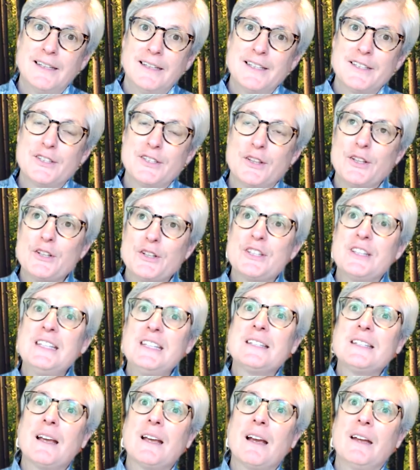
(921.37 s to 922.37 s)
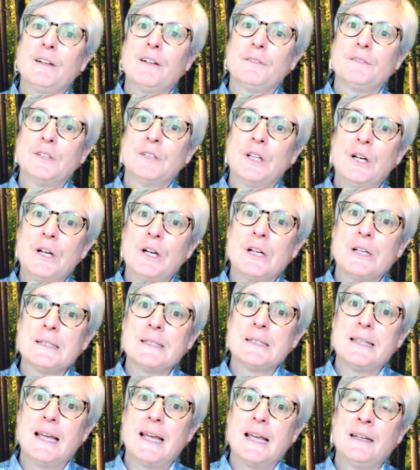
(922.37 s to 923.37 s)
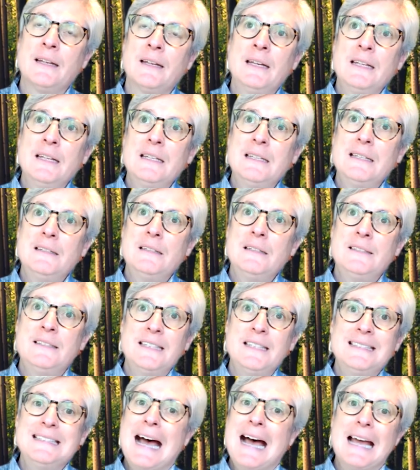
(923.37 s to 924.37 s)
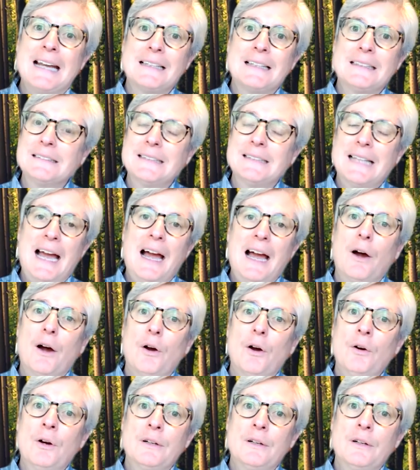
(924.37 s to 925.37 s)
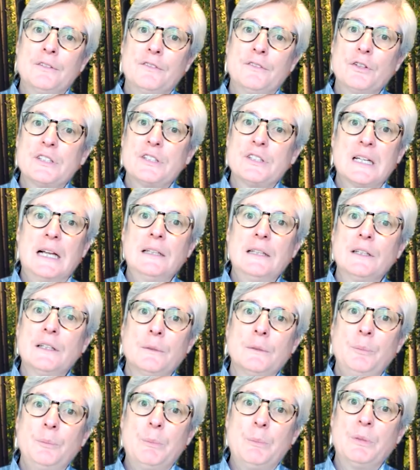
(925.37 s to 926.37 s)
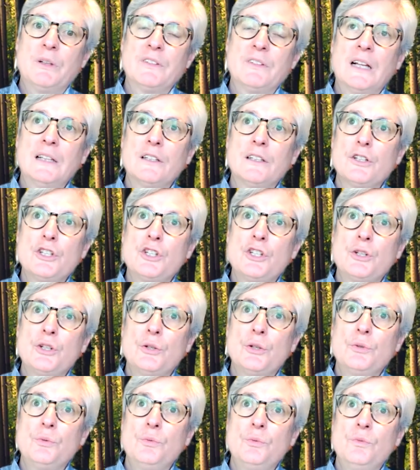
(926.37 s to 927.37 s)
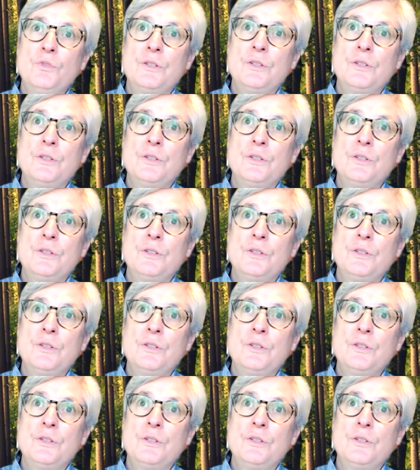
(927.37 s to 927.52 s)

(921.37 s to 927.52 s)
So there's these kind of laws that did not allow folks of color, people of color, to